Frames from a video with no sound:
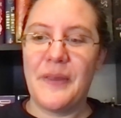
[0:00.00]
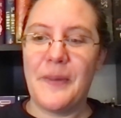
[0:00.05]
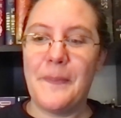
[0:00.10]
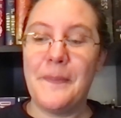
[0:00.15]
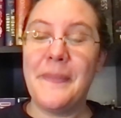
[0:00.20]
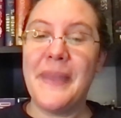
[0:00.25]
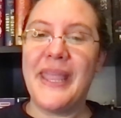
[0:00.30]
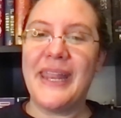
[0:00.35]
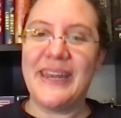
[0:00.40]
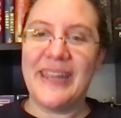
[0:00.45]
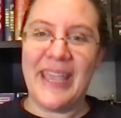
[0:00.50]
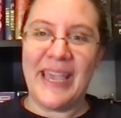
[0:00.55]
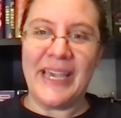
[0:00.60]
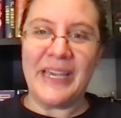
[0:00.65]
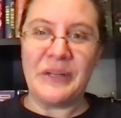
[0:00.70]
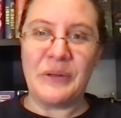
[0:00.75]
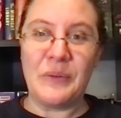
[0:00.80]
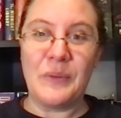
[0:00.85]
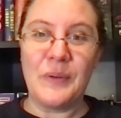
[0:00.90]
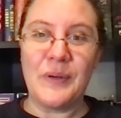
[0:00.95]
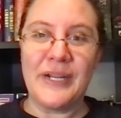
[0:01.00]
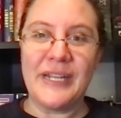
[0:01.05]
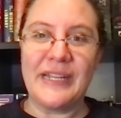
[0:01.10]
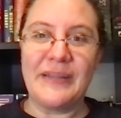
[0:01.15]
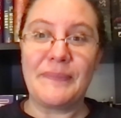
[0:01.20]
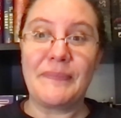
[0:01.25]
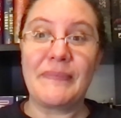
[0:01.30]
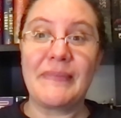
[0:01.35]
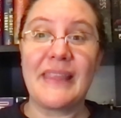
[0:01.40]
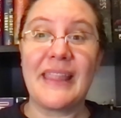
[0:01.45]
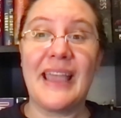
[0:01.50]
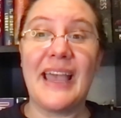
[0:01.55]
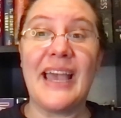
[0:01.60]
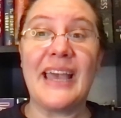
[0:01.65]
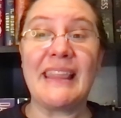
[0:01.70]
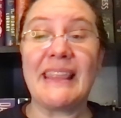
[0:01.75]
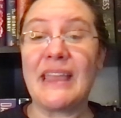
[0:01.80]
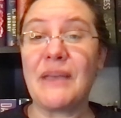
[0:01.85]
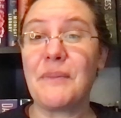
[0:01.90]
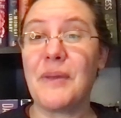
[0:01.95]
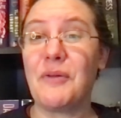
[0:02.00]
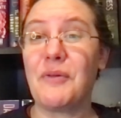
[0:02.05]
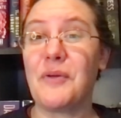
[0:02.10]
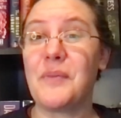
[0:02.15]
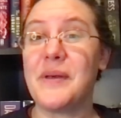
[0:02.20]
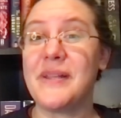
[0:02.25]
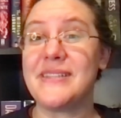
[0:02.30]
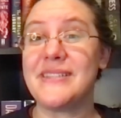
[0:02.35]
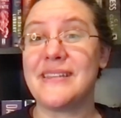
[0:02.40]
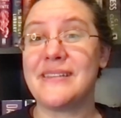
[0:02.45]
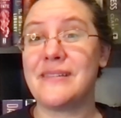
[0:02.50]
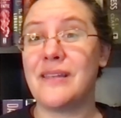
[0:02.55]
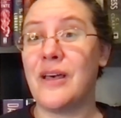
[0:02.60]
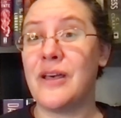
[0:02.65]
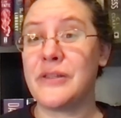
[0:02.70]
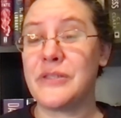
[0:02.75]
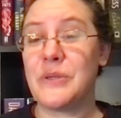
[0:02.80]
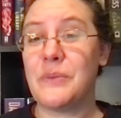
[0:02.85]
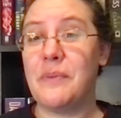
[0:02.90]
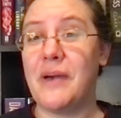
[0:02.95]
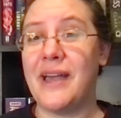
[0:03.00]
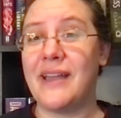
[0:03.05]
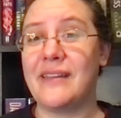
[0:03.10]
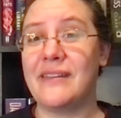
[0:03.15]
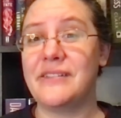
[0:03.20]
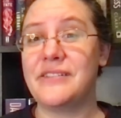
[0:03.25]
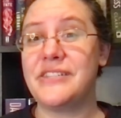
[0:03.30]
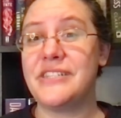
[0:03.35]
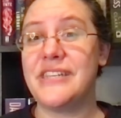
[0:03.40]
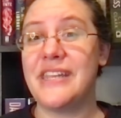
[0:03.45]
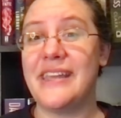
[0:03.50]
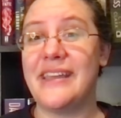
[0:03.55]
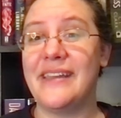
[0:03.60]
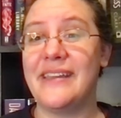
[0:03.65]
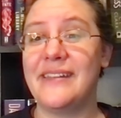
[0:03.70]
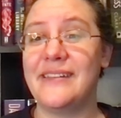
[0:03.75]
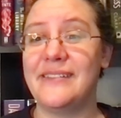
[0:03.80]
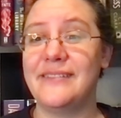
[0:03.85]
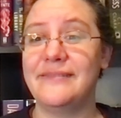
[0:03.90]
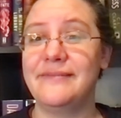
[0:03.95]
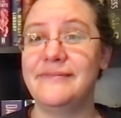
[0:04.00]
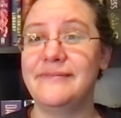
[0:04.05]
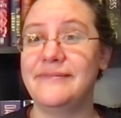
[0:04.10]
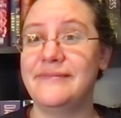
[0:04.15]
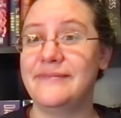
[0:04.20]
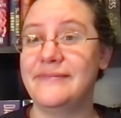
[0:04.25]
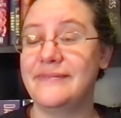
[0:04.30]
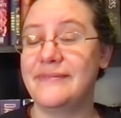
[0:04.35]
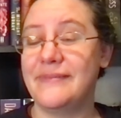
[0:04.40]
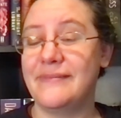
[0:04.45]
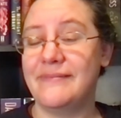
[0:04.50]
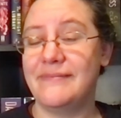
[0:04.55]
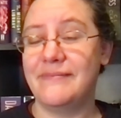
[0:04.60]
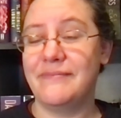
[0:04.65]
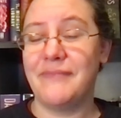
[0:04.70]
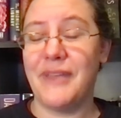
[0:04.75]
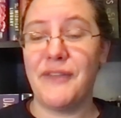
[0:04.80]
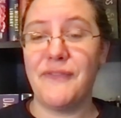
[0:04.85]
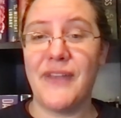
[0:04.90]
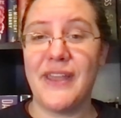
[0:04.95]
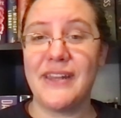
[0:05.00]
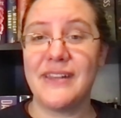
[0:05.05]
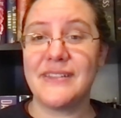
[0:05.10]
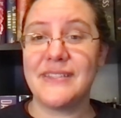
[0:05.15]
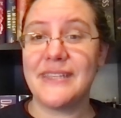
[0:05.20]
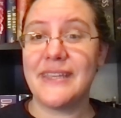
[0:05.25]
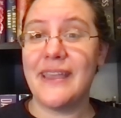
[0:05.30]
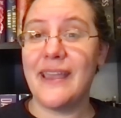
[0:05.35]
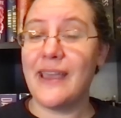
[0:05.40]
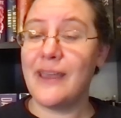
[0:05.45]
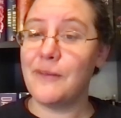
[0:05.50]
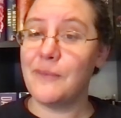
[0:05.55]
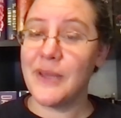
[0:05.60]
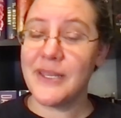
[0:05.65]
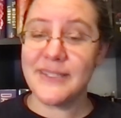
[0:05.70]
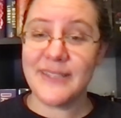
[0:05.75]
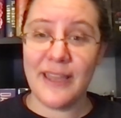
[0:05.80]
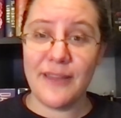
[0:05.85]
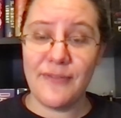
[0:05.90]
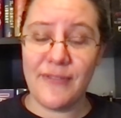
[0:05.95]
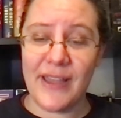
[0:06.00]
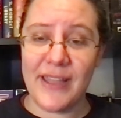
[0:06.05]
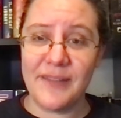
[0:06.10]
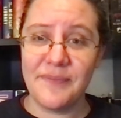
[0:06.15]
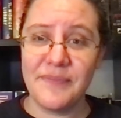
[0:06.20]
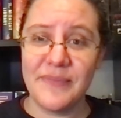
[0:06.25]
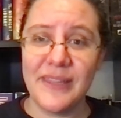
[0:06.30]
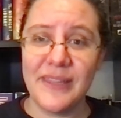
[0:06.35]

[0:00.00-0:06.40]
main category I like my romance also packaged in my fantasy and my sci fi.